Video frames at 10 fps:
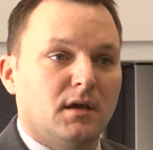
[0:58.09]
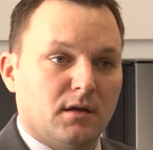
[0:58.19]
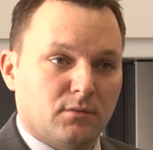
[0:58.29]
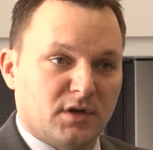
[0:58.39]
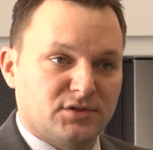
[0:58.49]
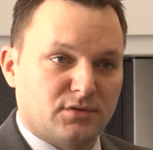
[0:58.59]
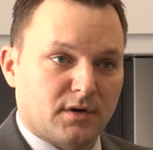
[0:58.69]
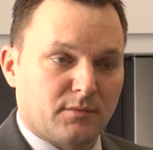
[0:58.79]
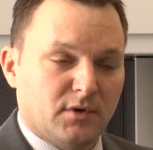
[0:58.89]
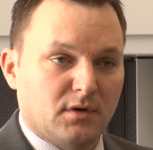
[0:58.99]
and West
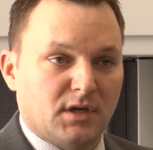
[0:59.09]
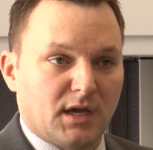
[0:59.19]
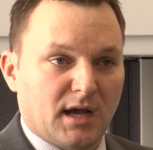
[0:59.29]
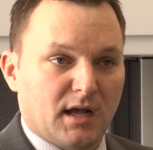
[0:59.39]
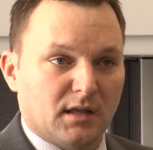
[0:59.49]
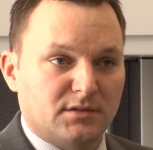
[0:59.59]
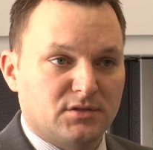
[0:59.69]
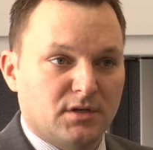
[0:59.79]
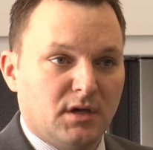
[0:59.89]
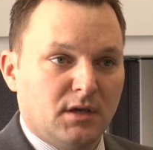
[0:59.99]
Shore Community
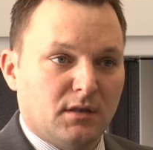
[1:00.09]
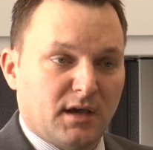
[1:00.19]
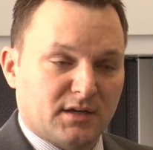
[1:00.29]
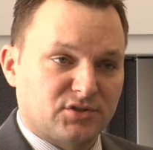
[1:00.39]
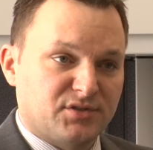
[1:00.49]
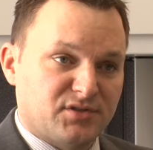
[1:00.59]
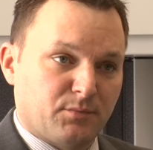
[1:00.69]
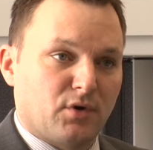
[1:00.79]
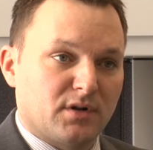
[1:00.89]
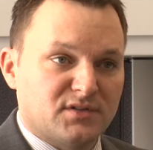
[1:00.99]
College. They actually
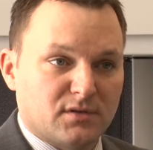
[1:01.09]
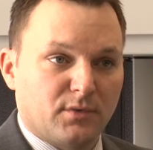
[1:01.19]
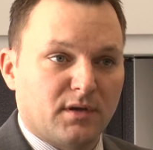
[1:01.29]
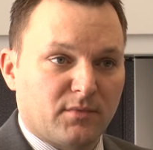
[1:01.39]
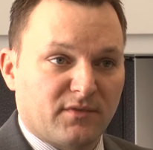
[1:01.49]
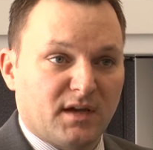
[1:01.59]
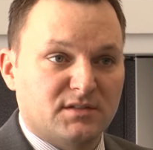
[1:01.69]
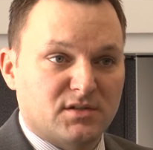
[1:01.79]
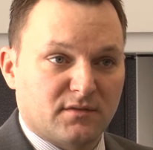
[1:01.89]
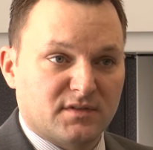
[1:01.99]
support us so we can
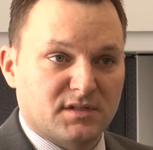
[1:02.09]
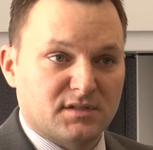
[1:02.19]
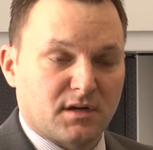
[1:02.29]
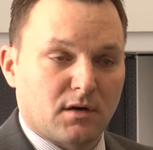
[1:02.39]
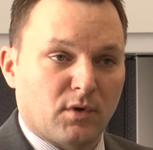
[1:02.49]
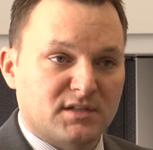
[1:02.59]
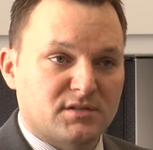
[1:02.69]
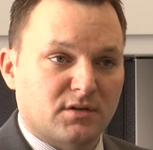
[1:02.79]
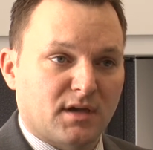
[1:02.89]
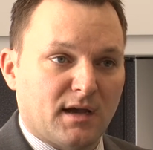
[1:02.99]
provide services in our
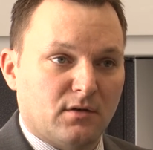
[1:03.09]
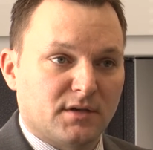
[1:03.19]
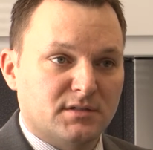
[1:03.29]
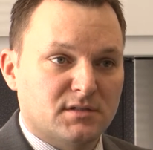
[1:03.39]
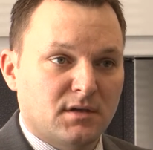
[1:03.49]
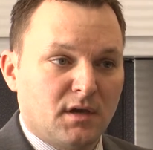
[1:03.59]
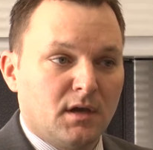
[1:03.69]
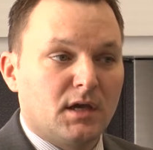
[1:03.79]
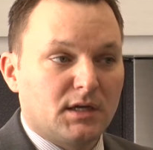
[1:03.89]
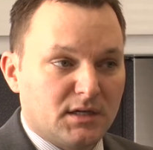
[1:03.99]
western counties. In